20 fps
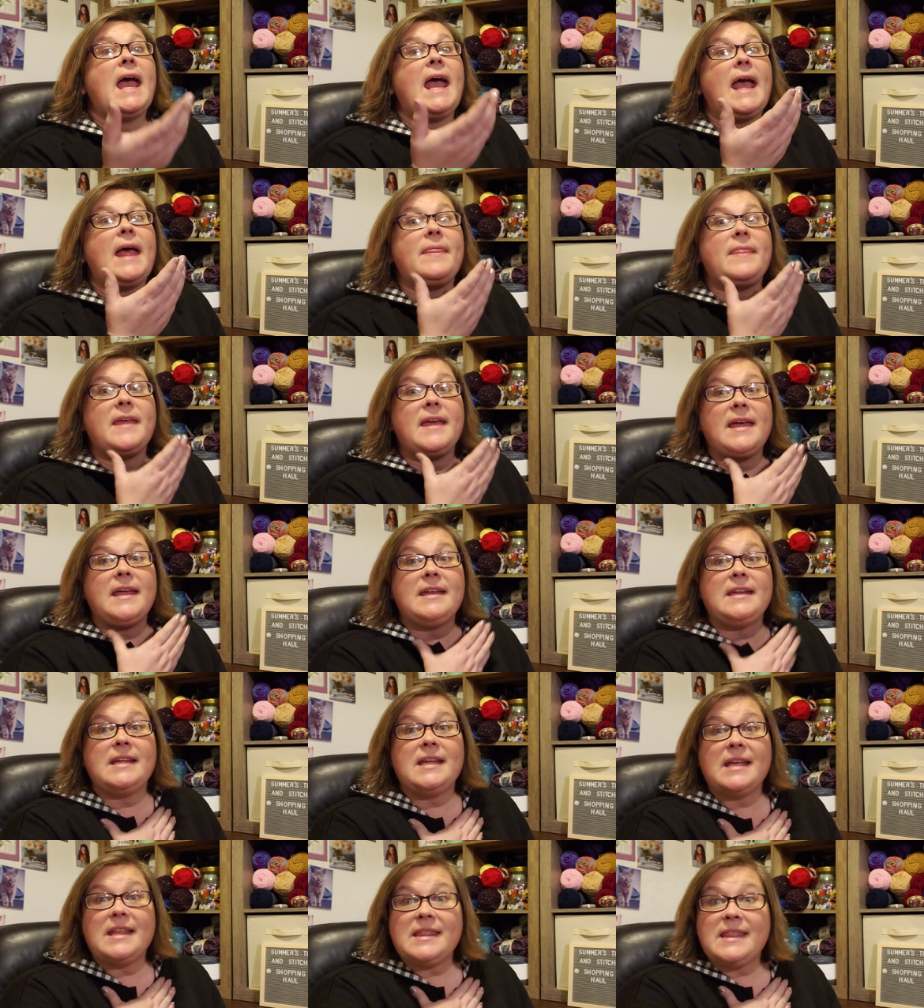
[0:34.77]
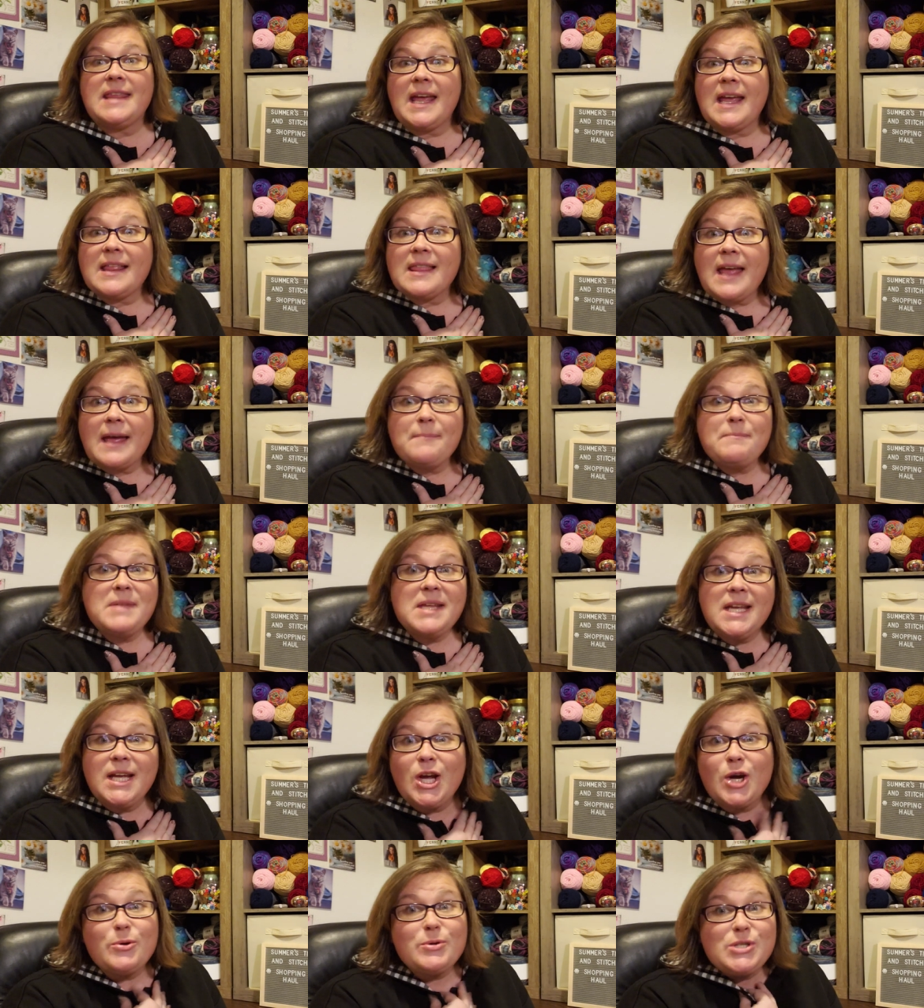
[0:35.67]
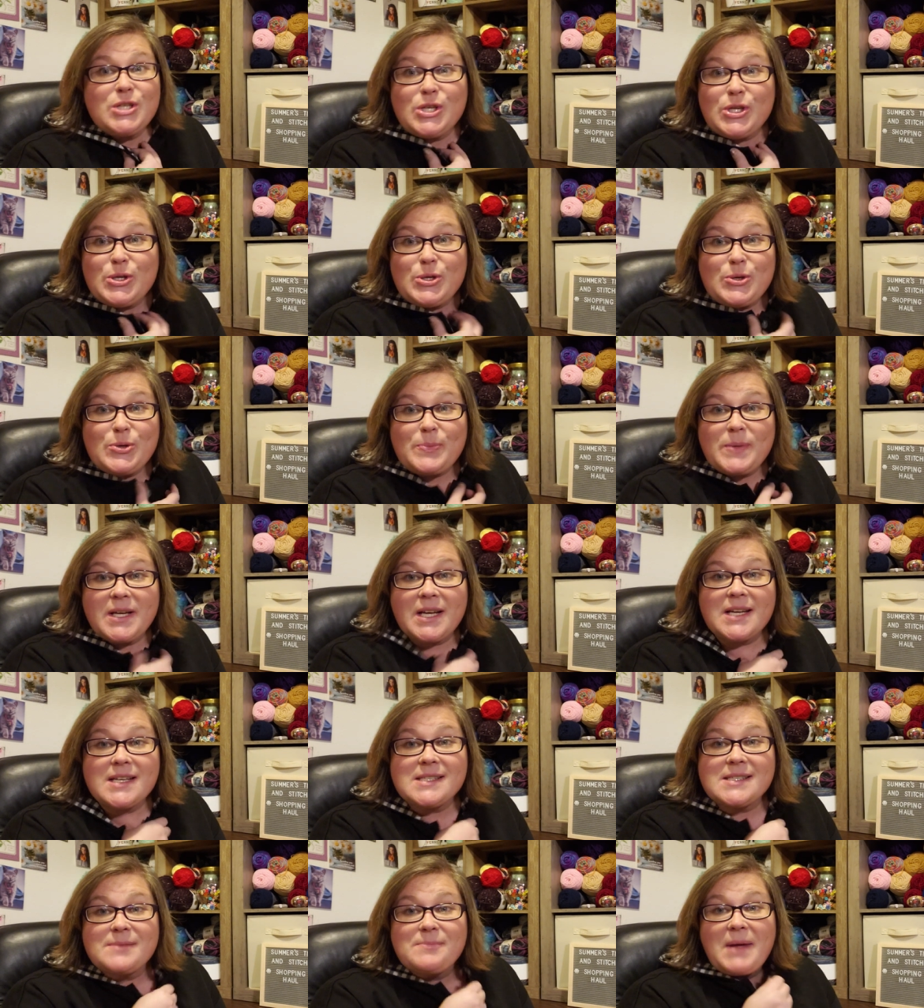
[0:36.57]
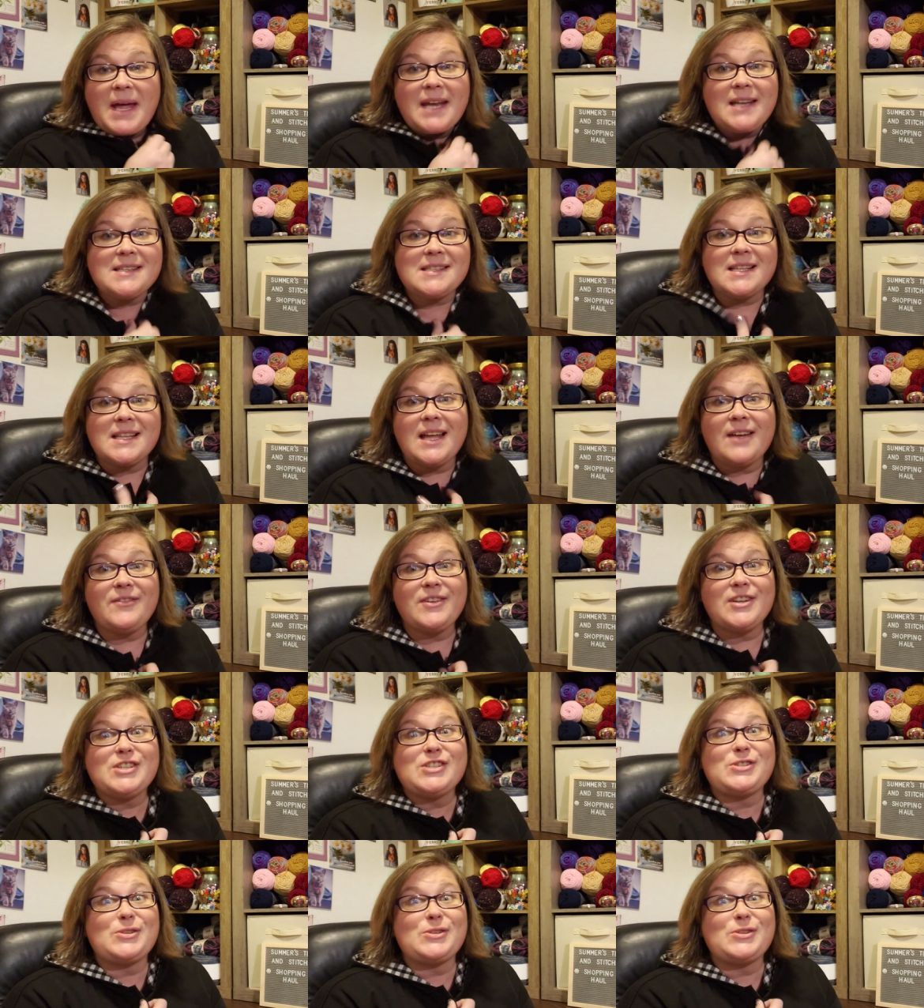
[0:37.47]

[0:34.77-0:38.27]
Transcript: and then they let me go too because Maddie's 11.